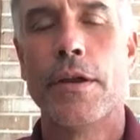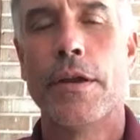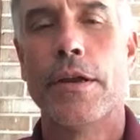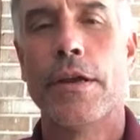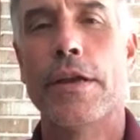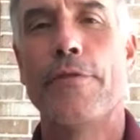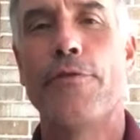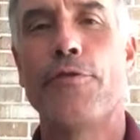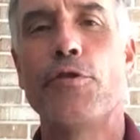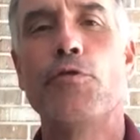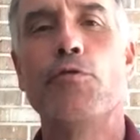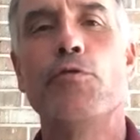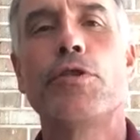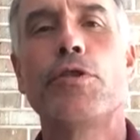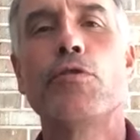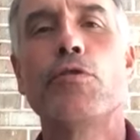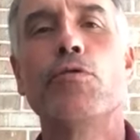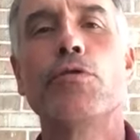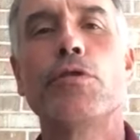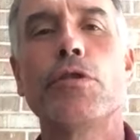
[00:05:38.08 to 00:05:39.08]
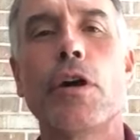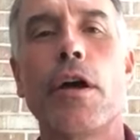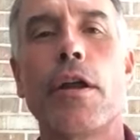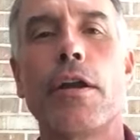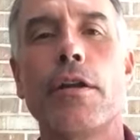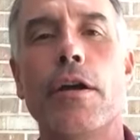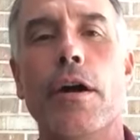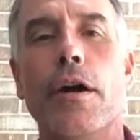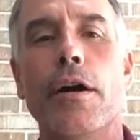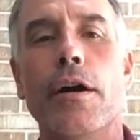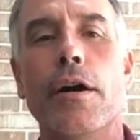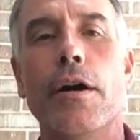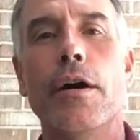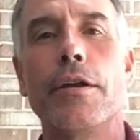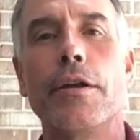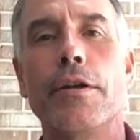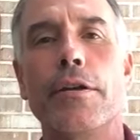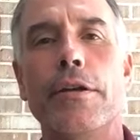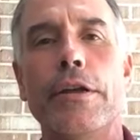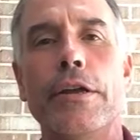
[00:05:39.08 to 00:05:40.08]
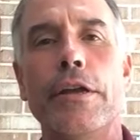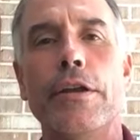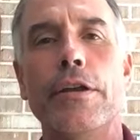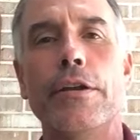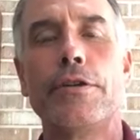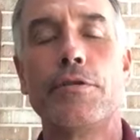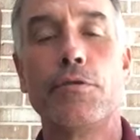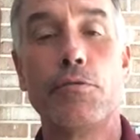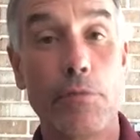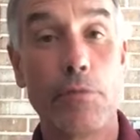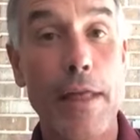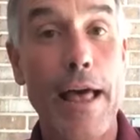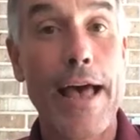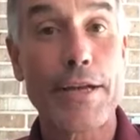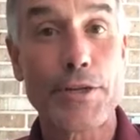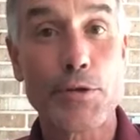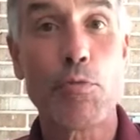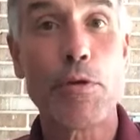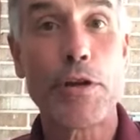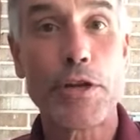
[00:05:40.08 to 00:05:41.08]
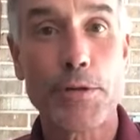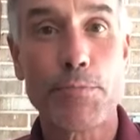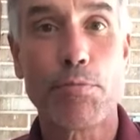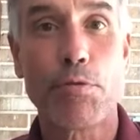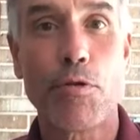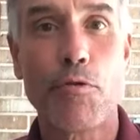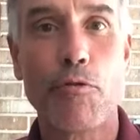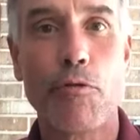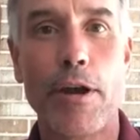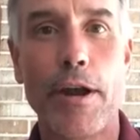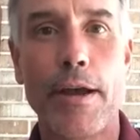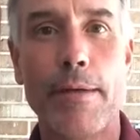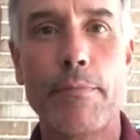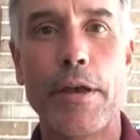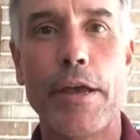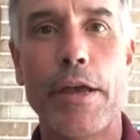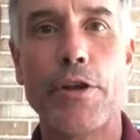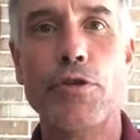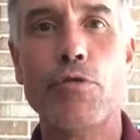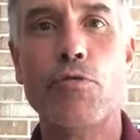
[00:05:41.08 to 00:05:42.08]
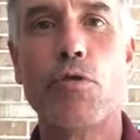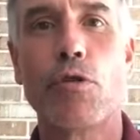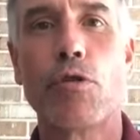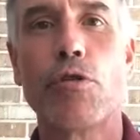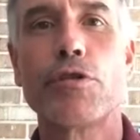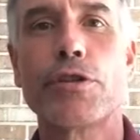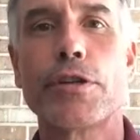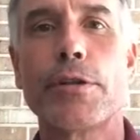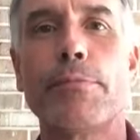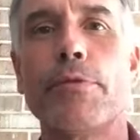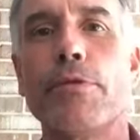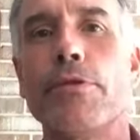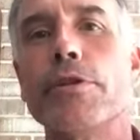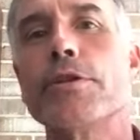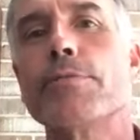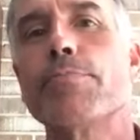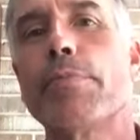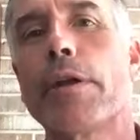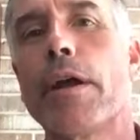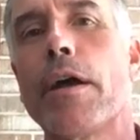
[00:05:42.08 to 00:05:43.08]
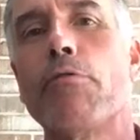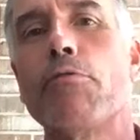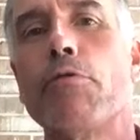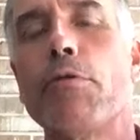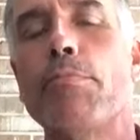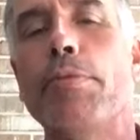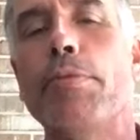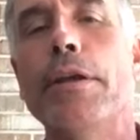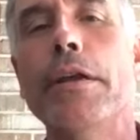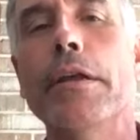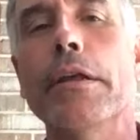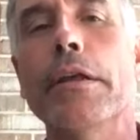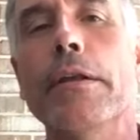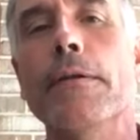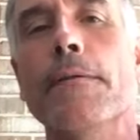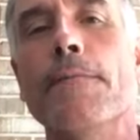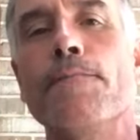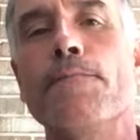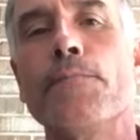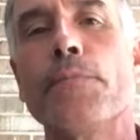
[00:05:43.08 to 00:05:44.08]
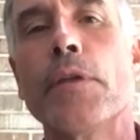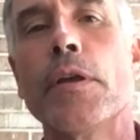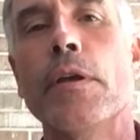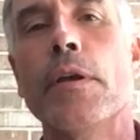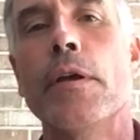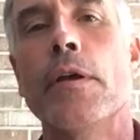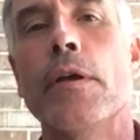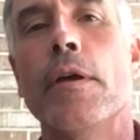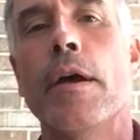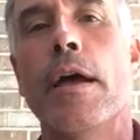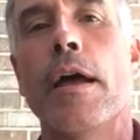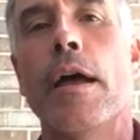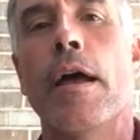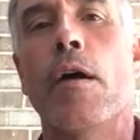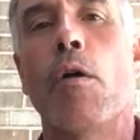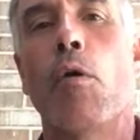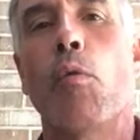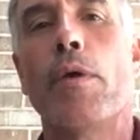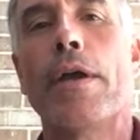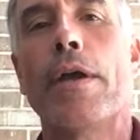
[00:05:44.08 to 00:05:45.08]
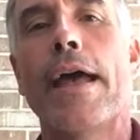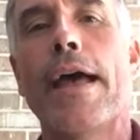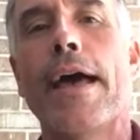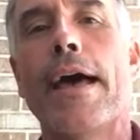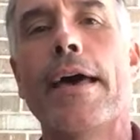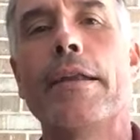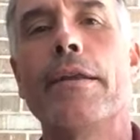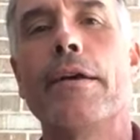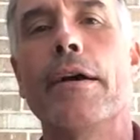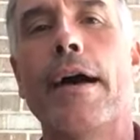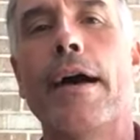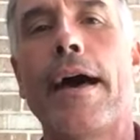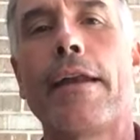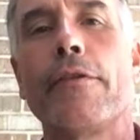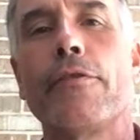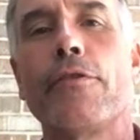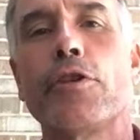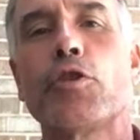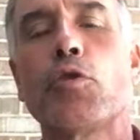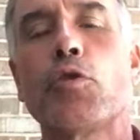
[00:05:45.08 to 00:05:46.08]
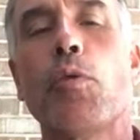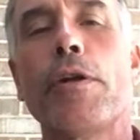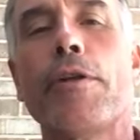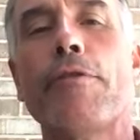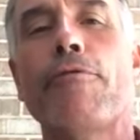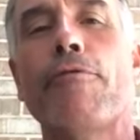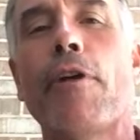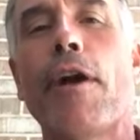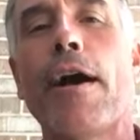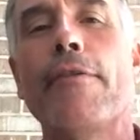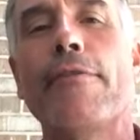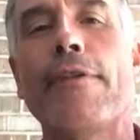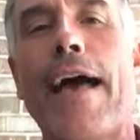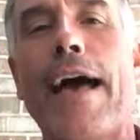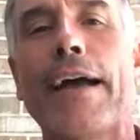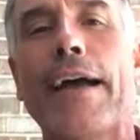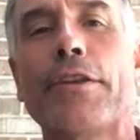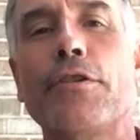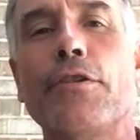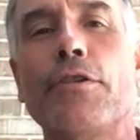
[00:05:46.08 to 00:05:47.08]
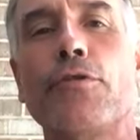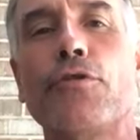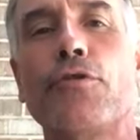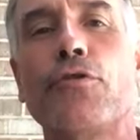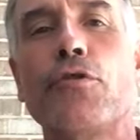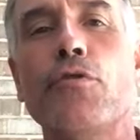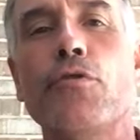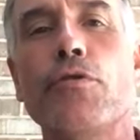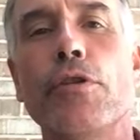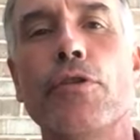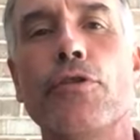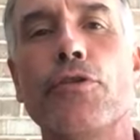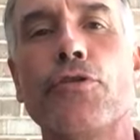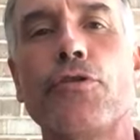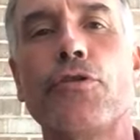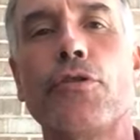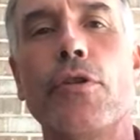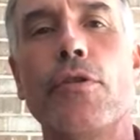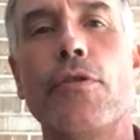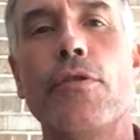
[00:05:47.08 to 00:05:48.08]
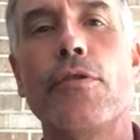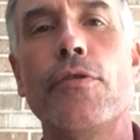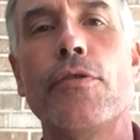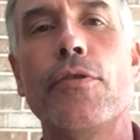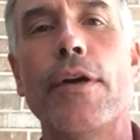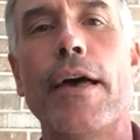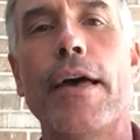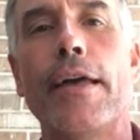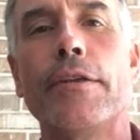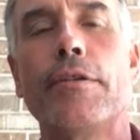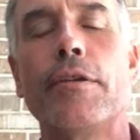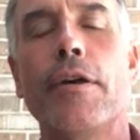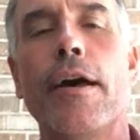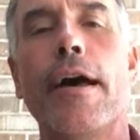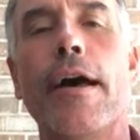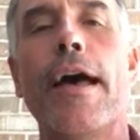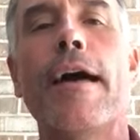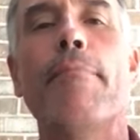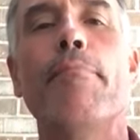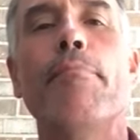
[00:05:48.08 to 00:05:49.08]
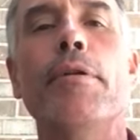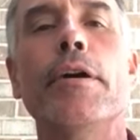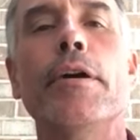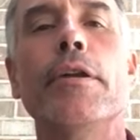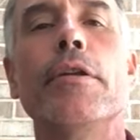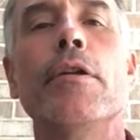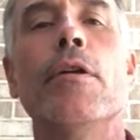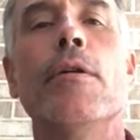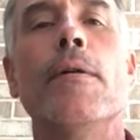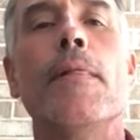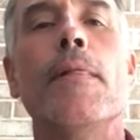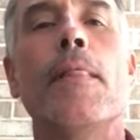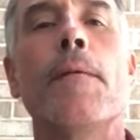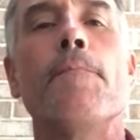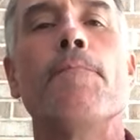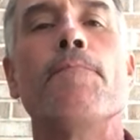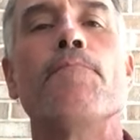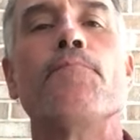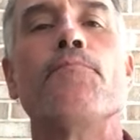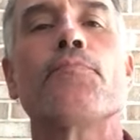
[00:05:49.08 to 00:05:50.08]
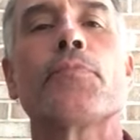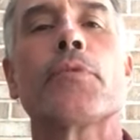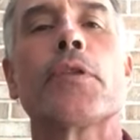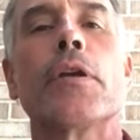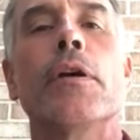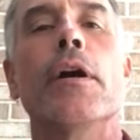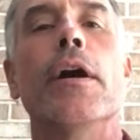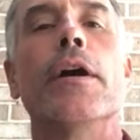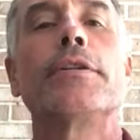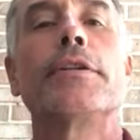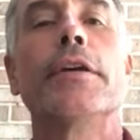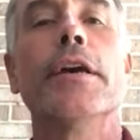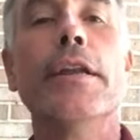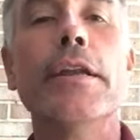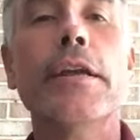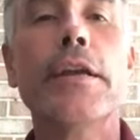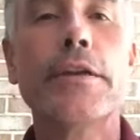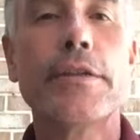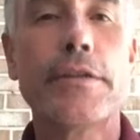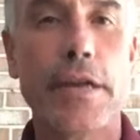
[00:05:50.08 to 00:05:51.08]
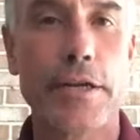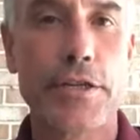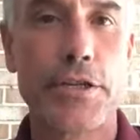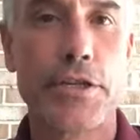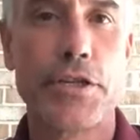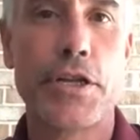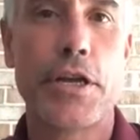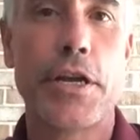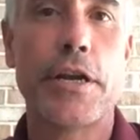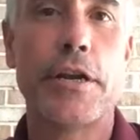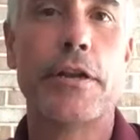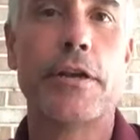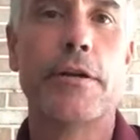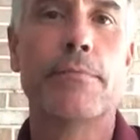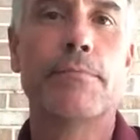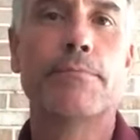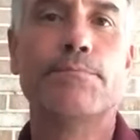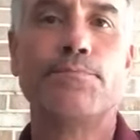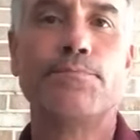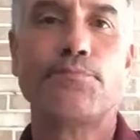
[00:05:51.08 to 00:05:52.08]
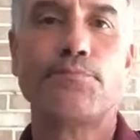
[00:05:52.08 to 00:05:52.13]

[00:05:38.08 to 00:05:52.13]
If you tuned on to last week's program and you heard some of this, but I'll repeat it, we had out of the 25 active students that have been attending Texas A&M,